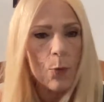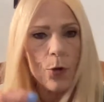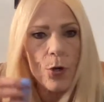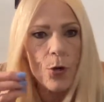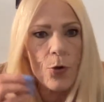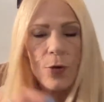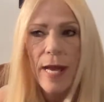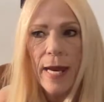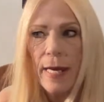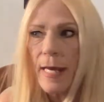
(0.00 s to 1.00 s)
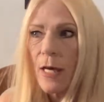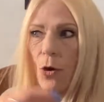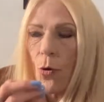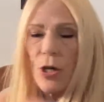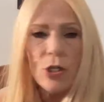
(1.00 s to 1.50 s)
We're creating,
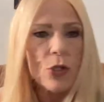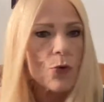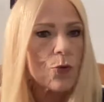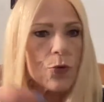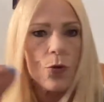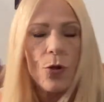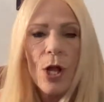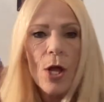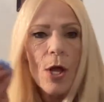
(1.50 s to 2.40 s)
going to school,